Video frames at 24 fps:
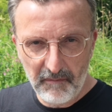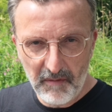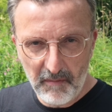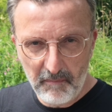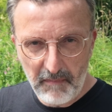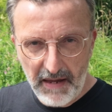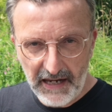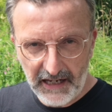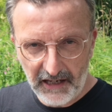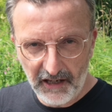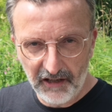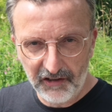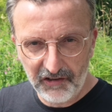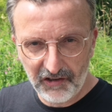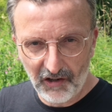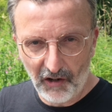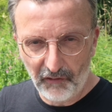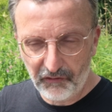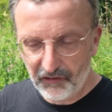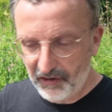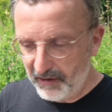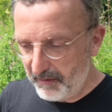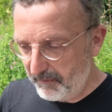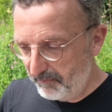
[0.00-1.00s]
make it
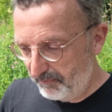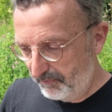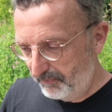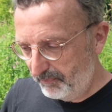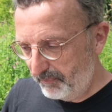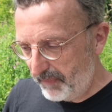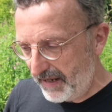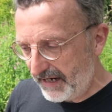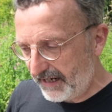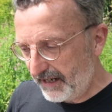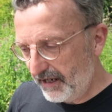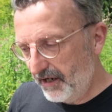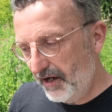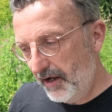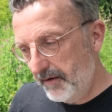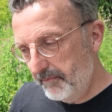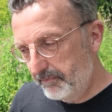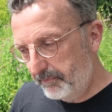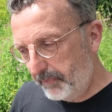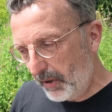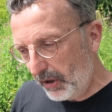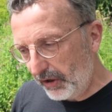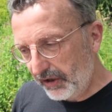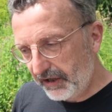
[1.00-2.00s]
obviously bigger
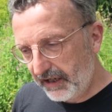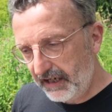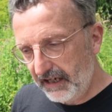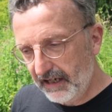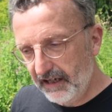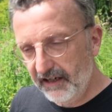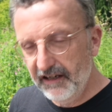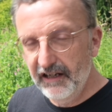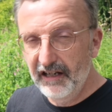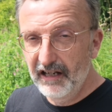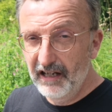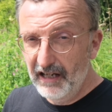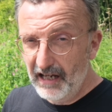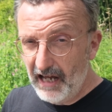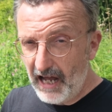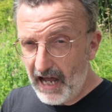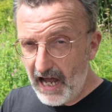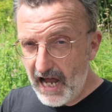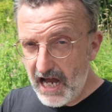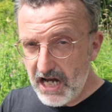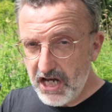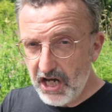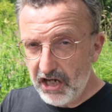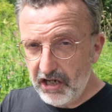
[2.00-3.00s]
and bulkier,
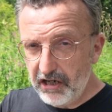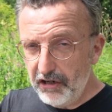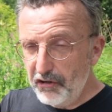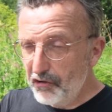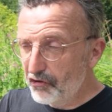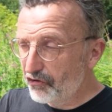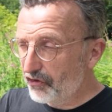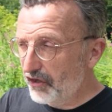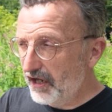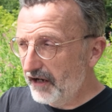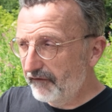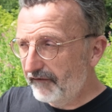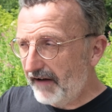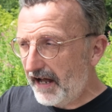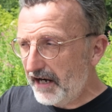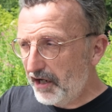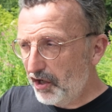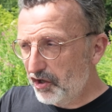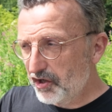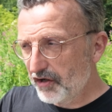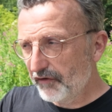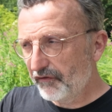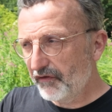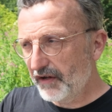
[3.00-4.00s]
and you'd lose the
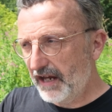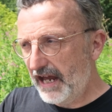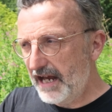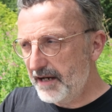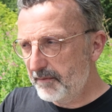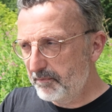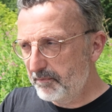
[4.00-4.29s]
advantage of it